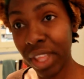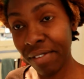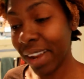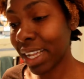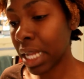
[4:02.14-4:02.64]
the
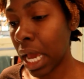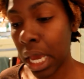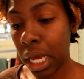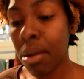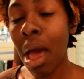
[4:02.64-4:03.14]
flat
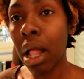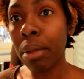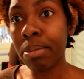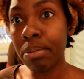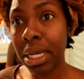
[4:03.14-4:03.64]
iron
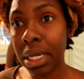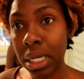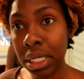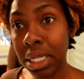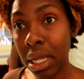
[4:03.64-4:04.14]
helped make
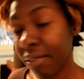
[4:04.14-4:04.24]
it take